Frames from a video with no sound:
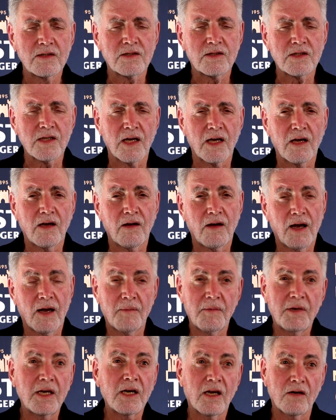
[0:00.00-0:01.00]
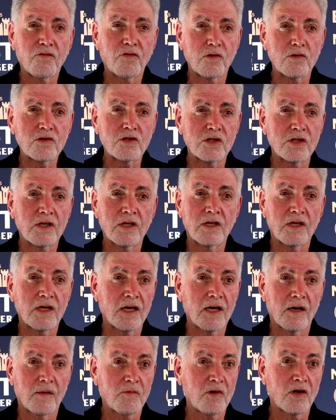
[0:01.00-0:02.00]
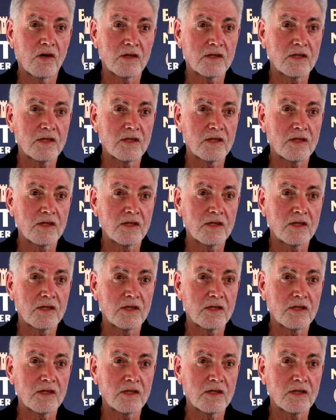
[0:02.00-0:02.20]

So, I mean, unfortunately, I'm not.